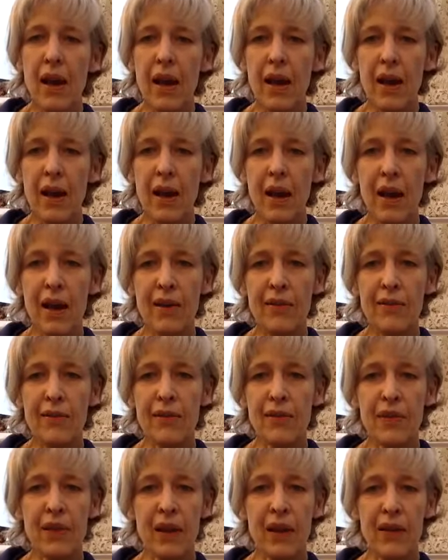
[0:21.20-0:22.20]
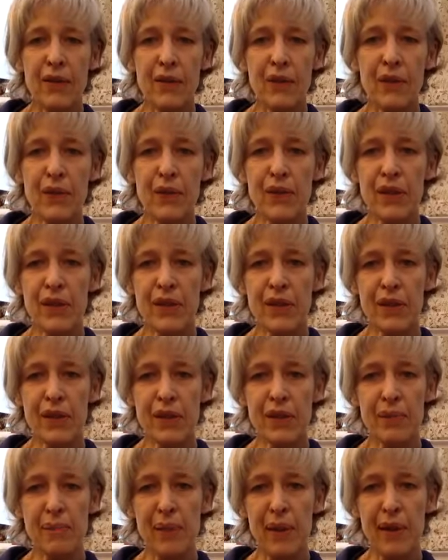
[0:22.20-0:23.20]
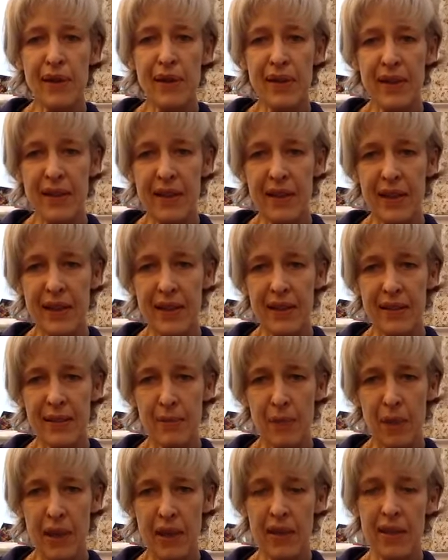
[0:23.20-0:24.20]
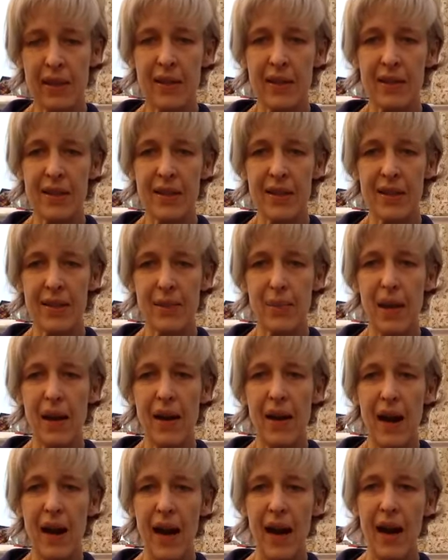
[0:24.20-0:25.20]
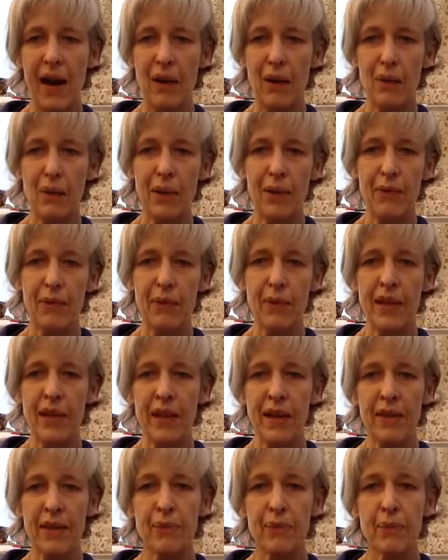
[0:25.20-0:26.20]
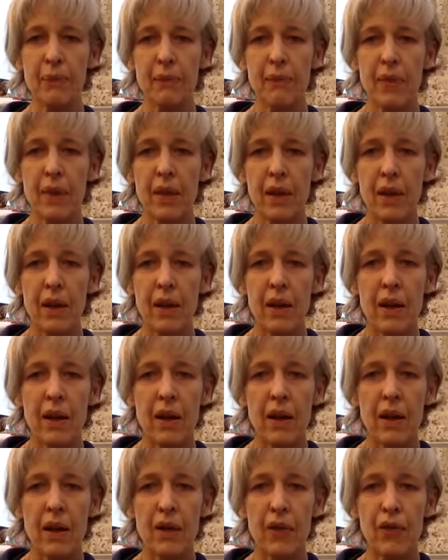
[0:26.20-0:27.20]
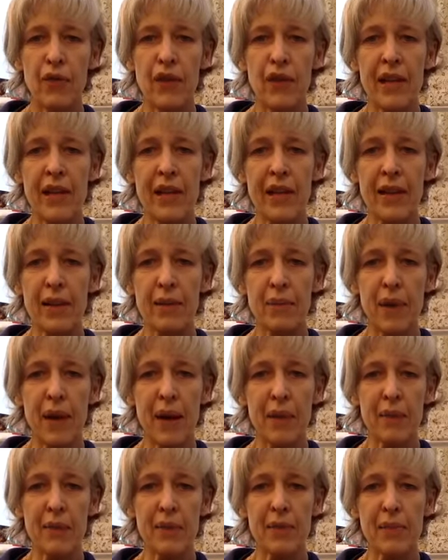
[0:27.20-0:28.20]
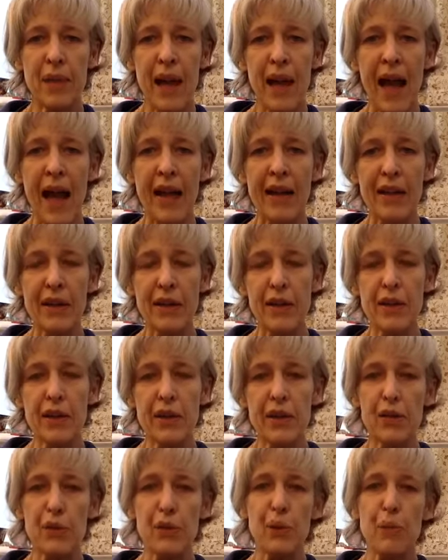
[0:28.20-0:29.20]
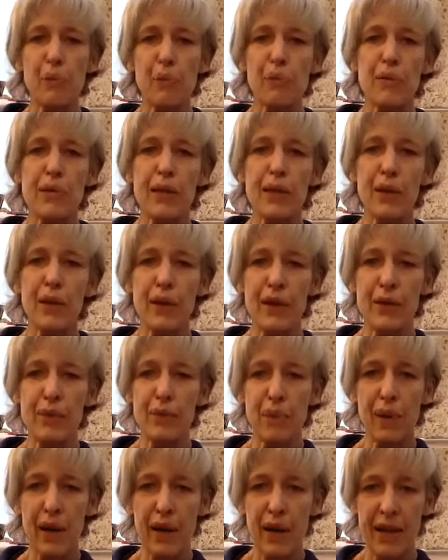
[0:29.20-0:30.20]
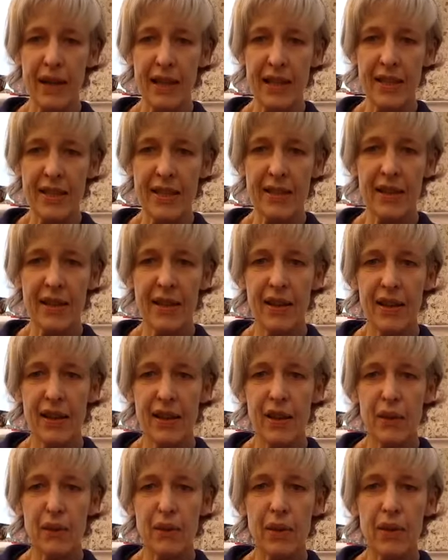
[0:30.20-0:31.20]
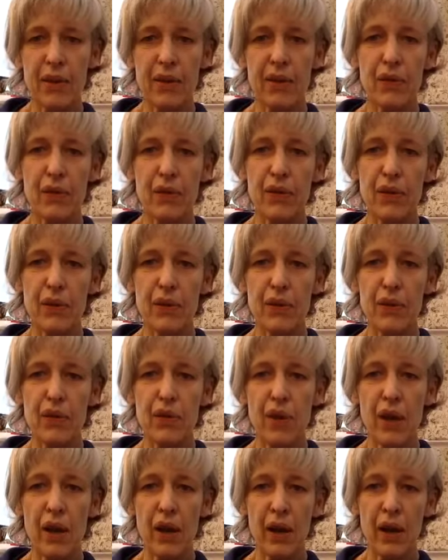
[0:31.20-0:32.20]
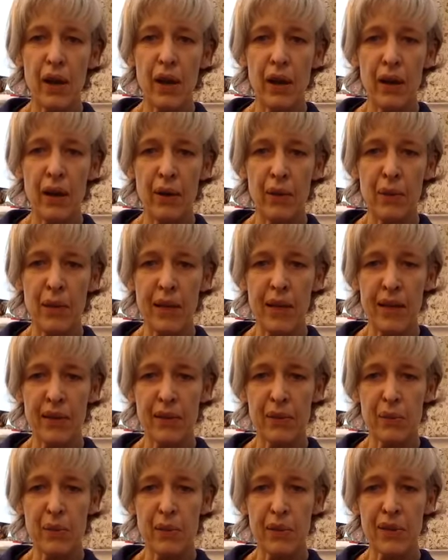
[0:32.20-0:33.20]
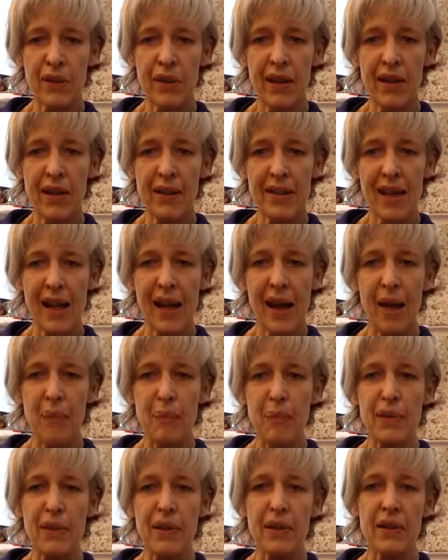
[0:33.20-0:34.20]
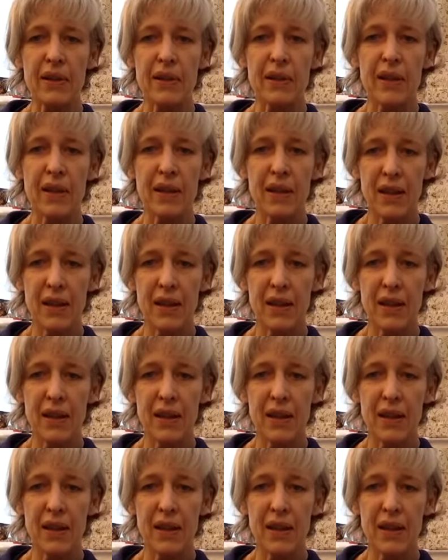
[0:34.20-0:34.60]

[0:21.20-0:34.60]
Uh, I've, I've often spoken in my classes about how when we're uh, feeling perhaps a bit anxious or preoccupied with the future, with what's going to happen,